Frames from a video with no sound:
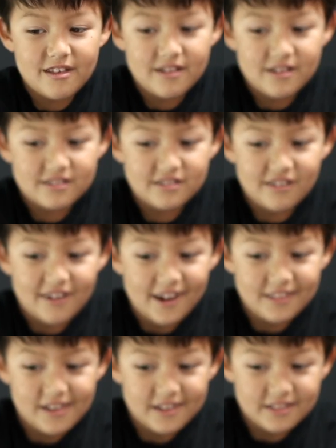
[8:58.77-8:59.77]
So
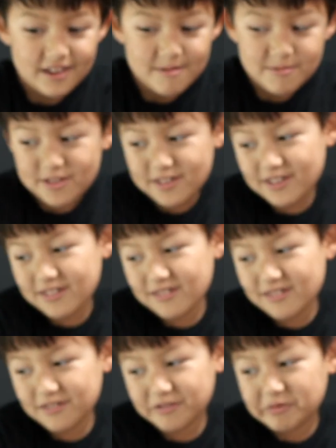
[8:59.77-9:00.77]
I like the amethyst.
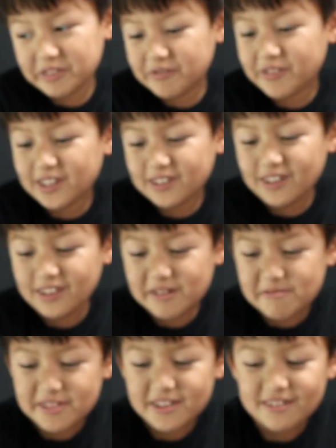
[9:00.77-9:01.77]
There's a reason why I said the
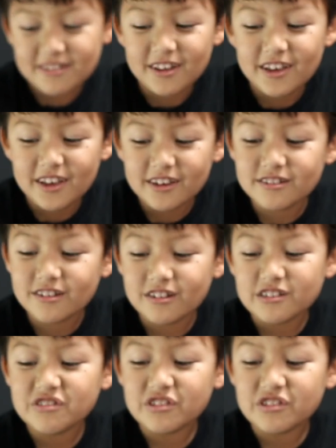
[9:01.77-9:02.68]
amethyst, because it looks really